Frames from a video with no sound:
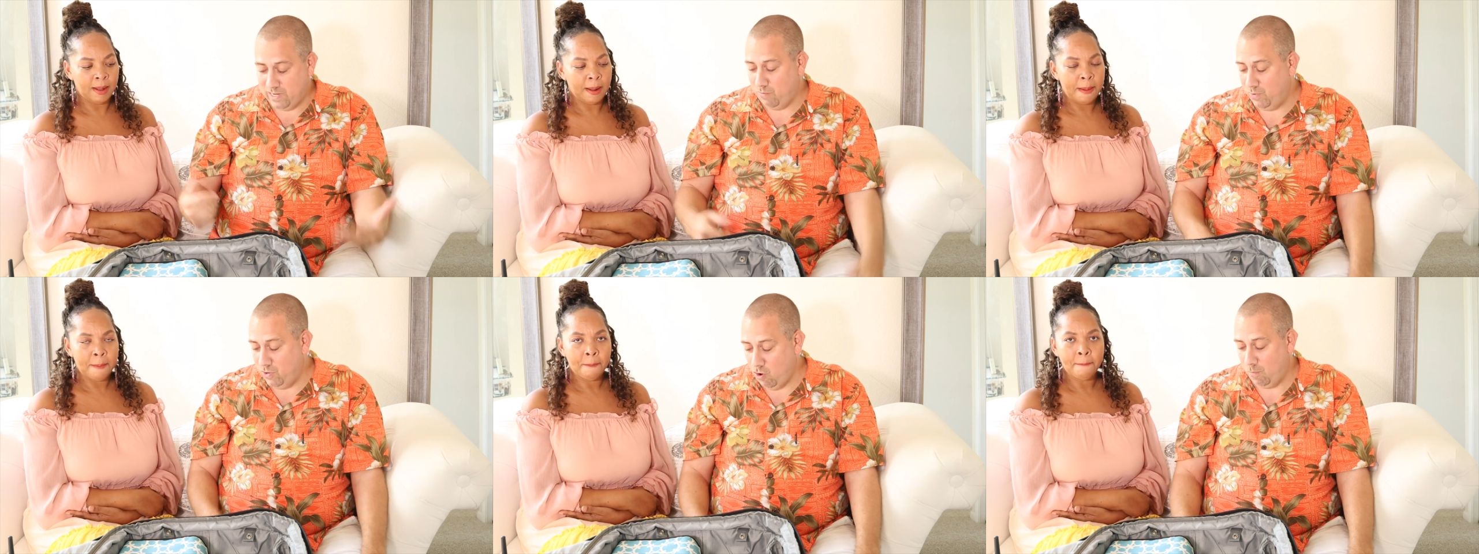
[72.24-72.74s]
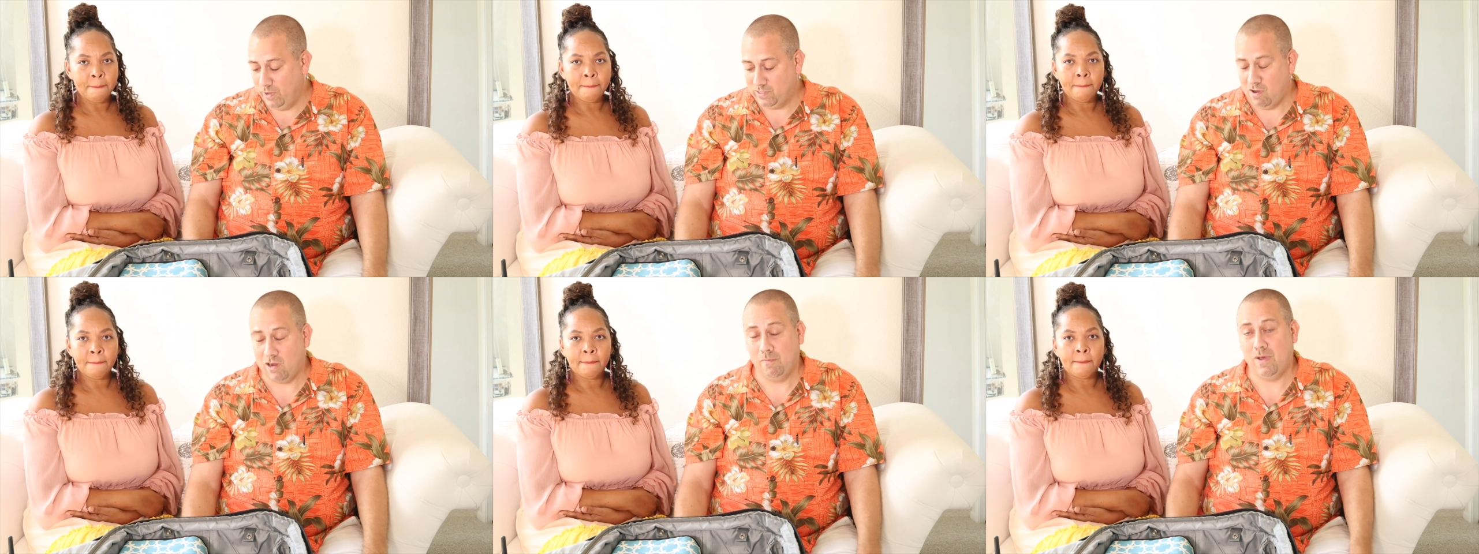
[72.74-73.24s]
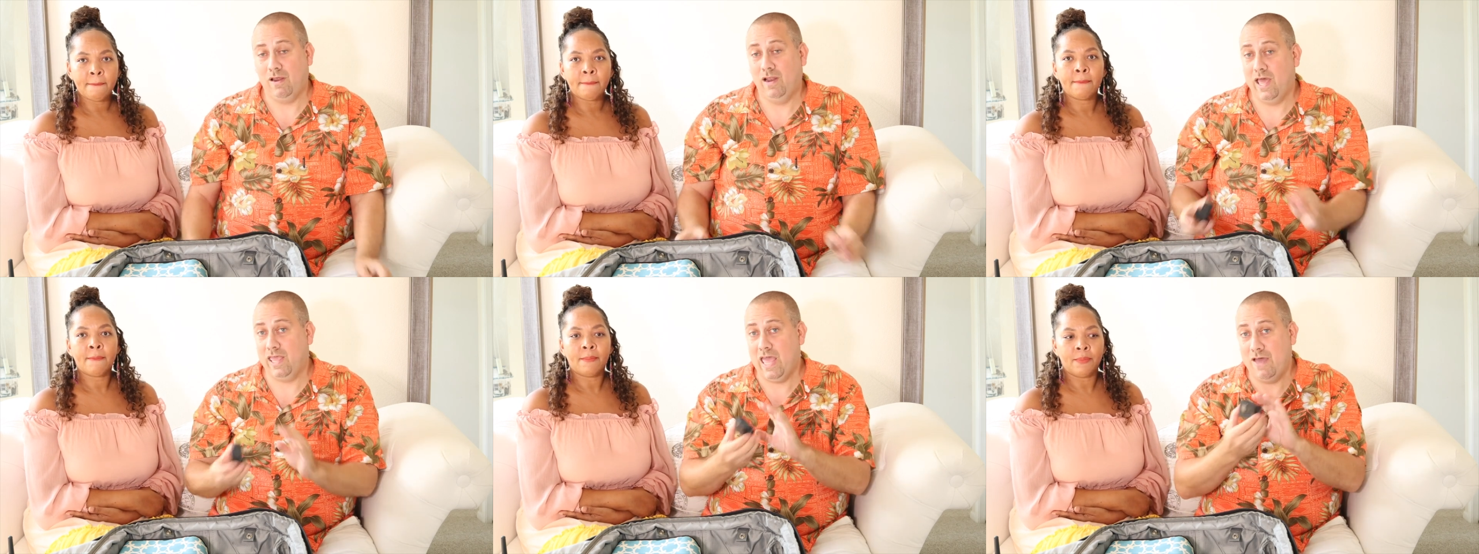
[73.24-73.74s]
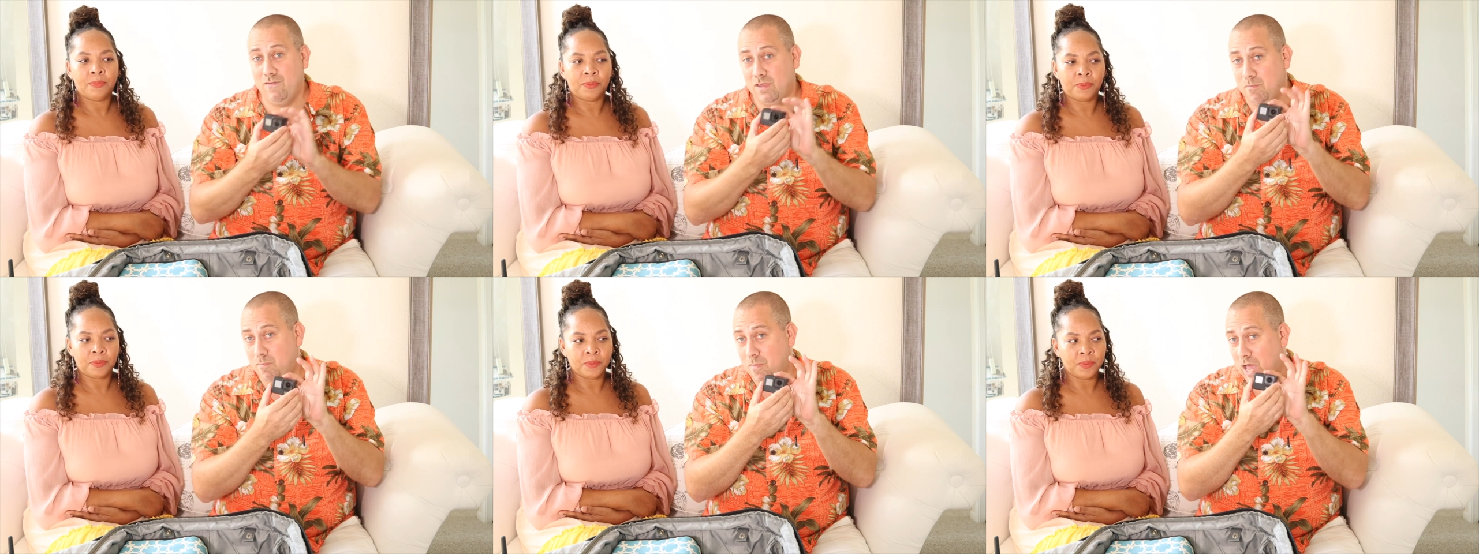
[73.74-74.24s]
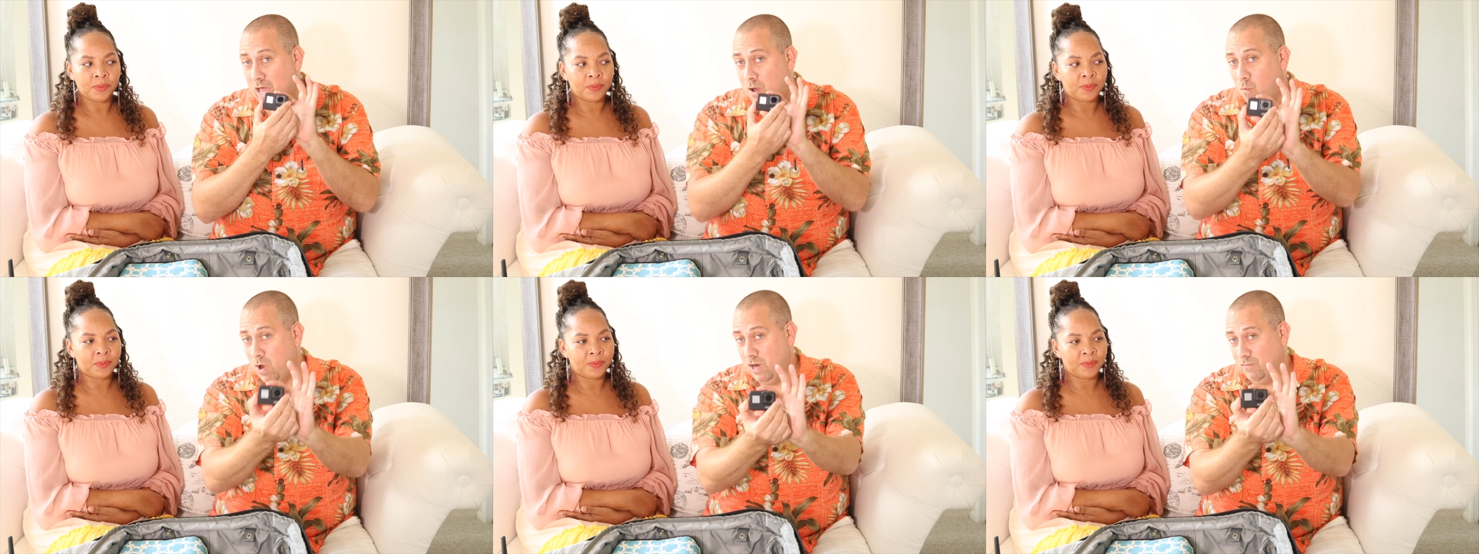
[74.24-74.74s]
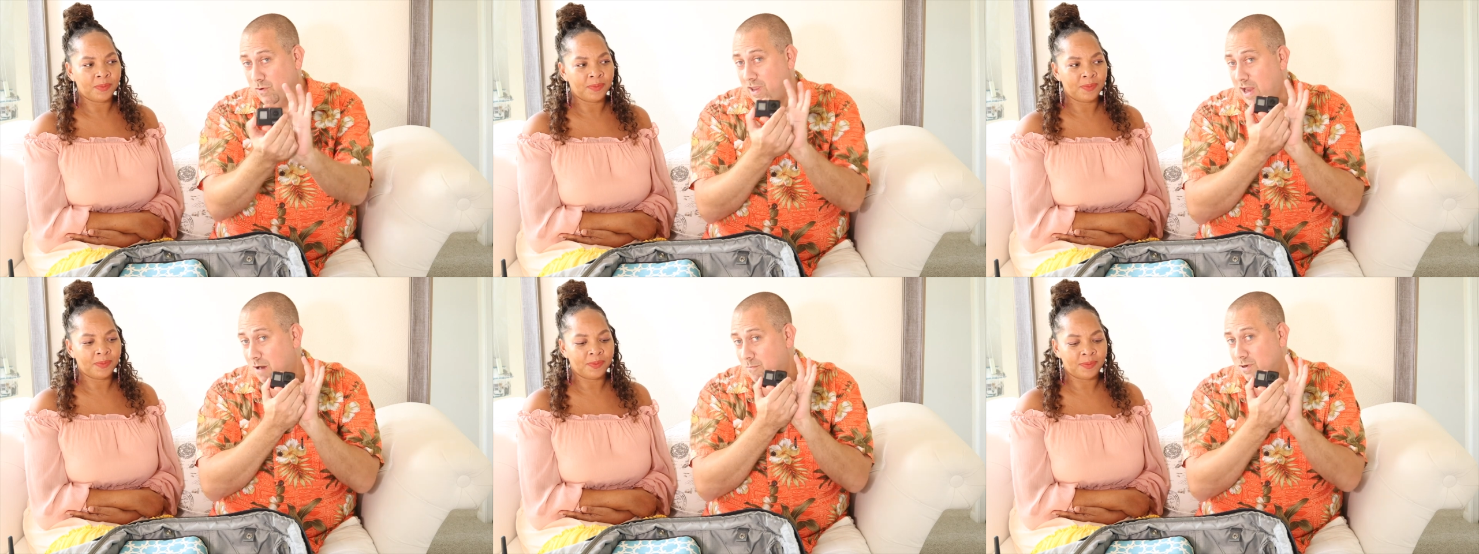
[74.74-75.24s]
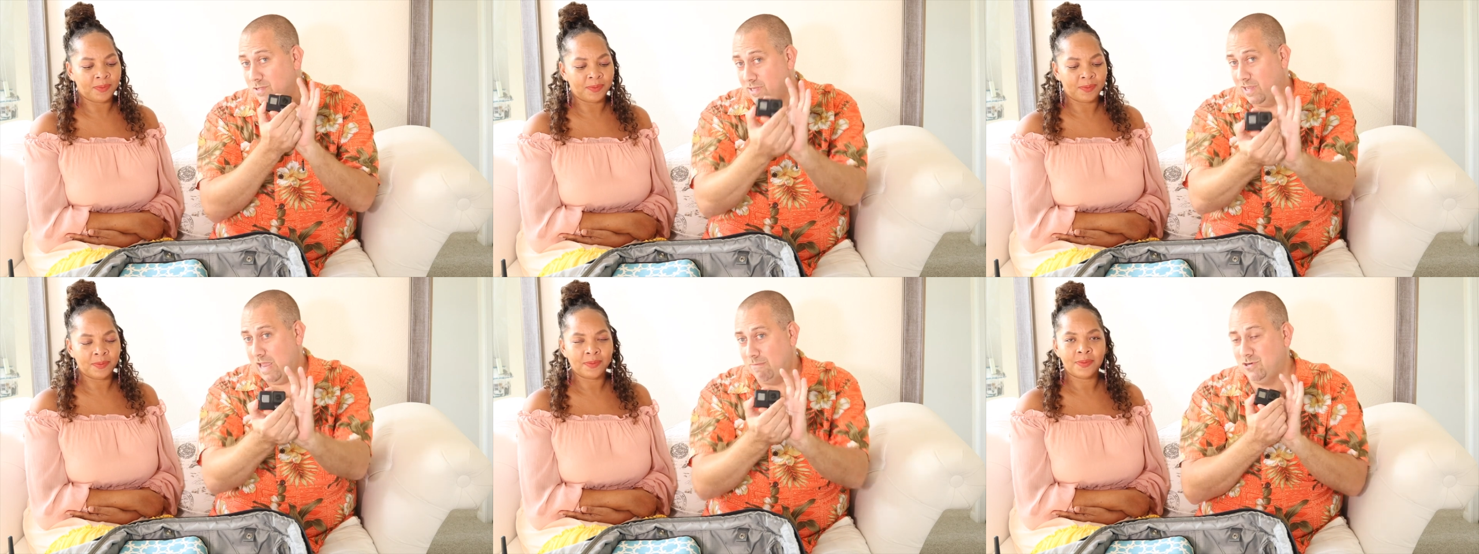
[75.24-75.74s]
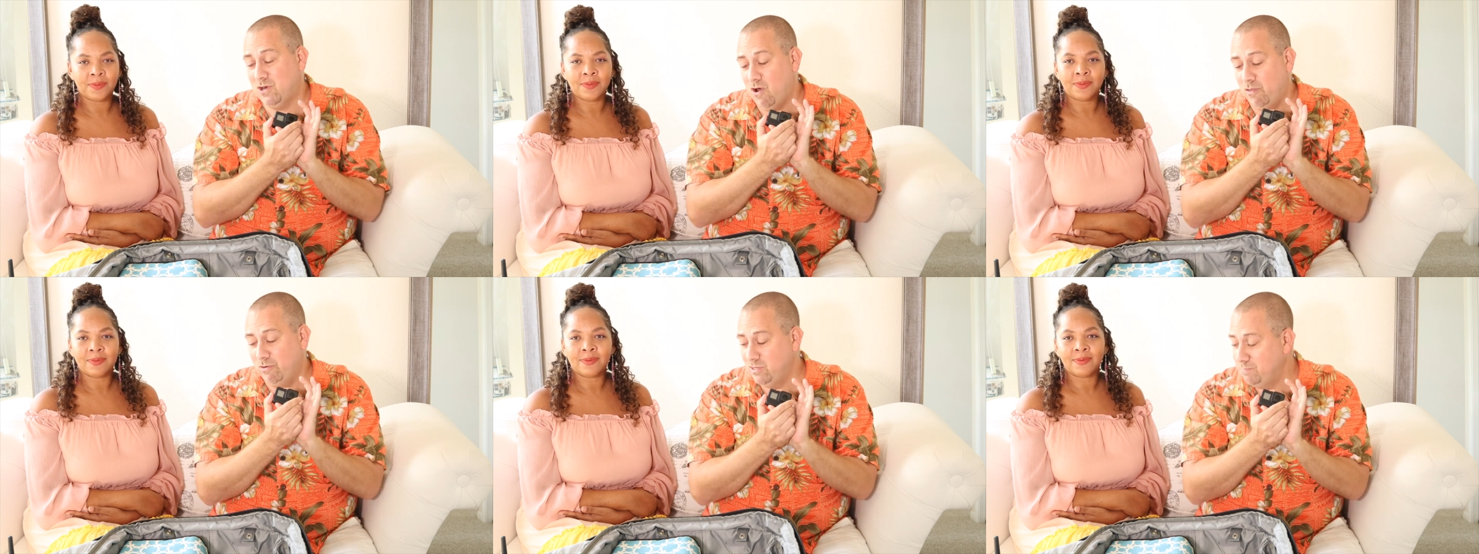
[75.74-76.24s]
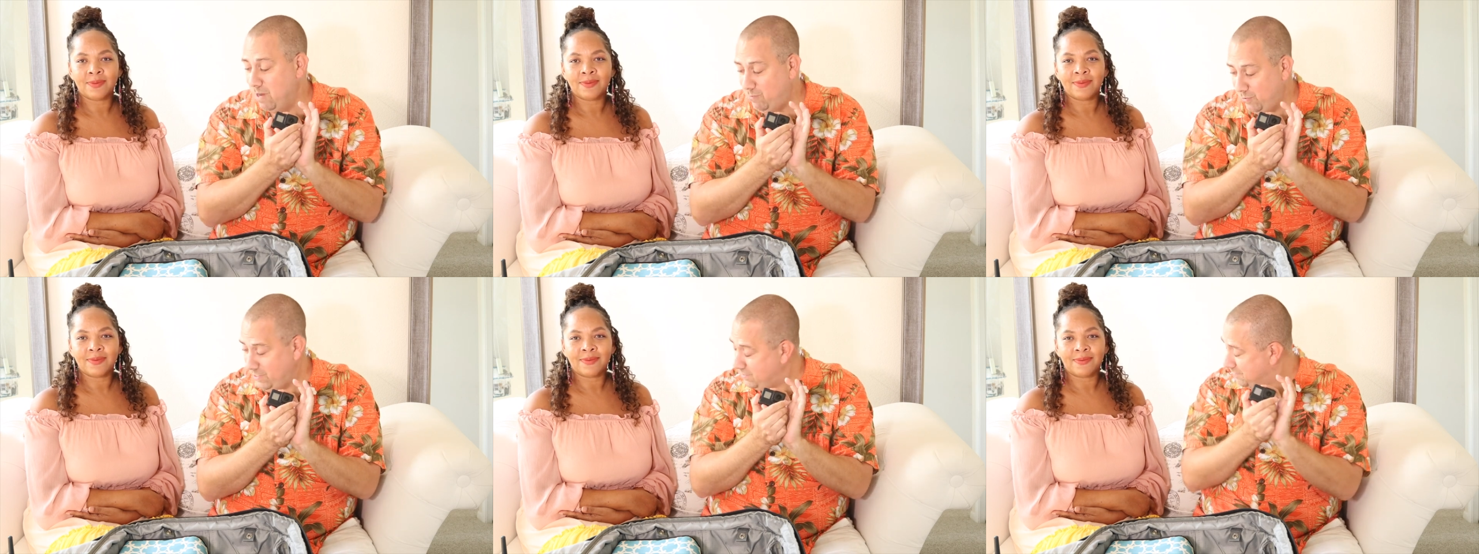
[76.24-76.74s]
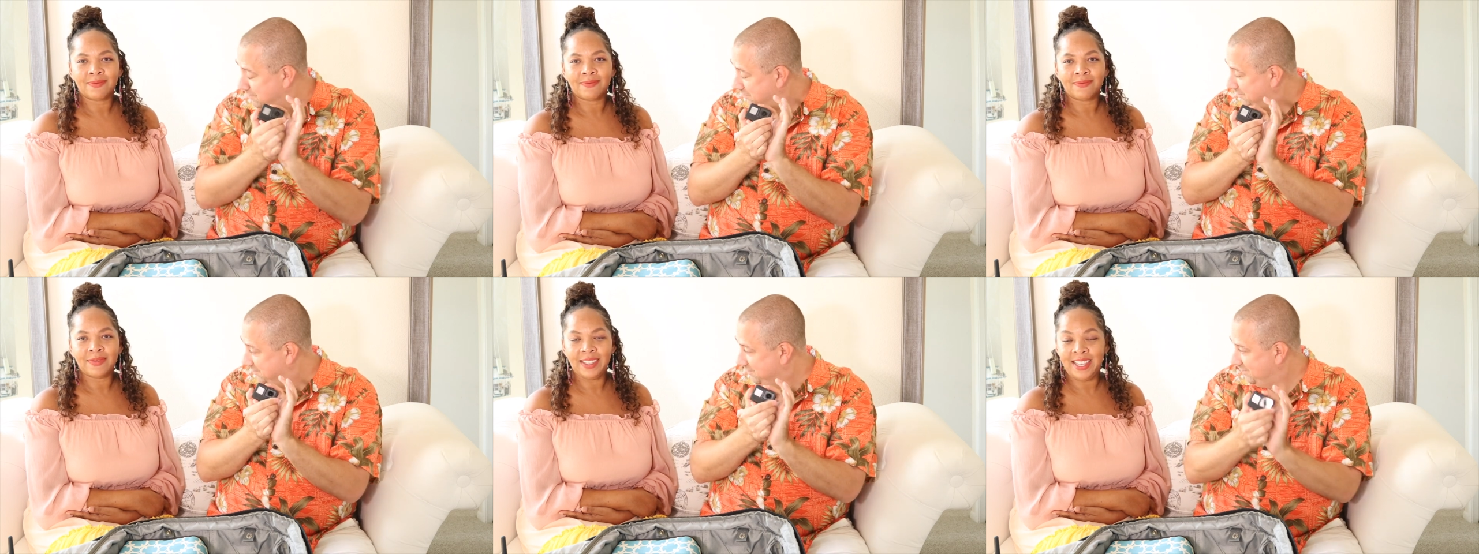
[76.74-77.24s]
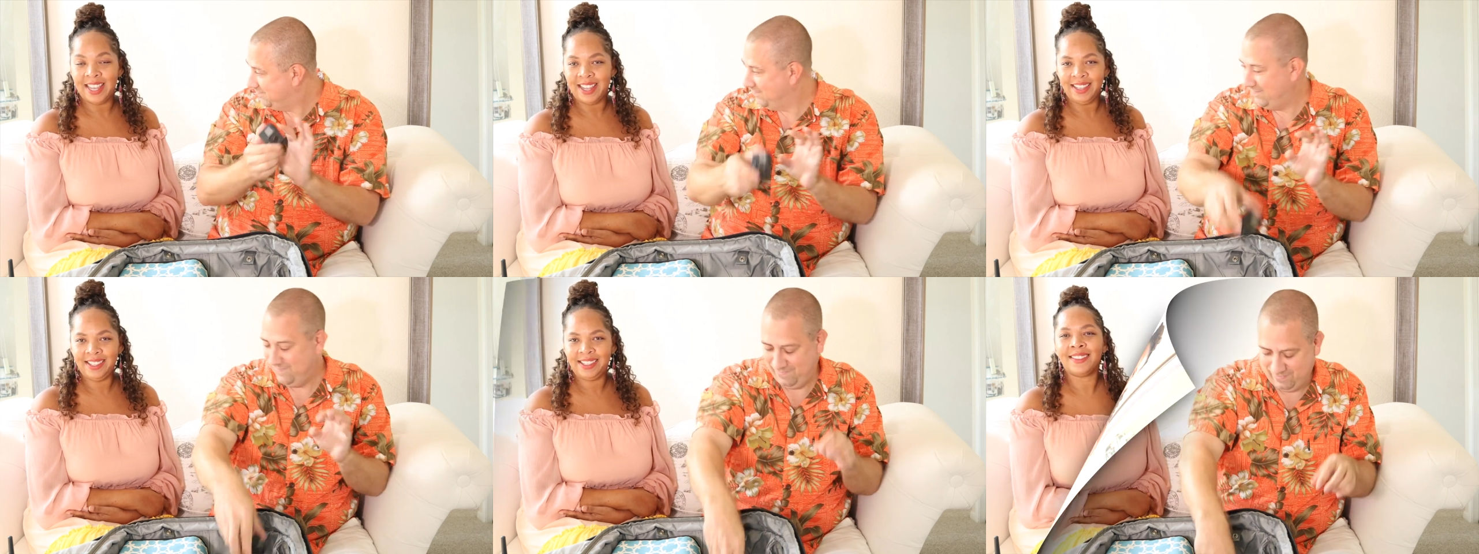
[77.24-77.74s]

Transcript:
Speaker 1: that we normally talk about, like having a wonderful camera to capture all those memories. Yes.